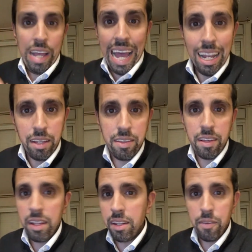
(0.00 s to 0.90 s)
Alice
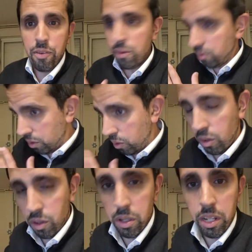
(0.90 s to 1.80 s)
and the different
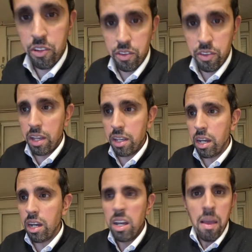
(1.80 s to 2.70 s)
let's just
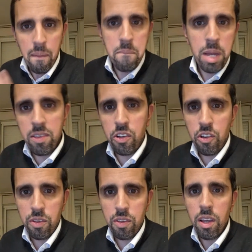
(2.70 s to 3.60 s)
say
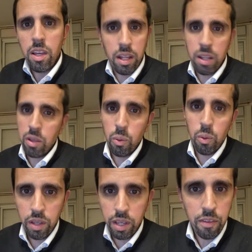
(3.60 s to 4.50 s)
messages that the
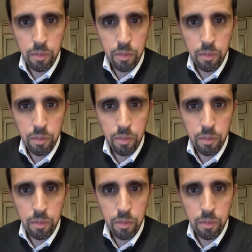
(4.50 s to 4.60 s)
author gave,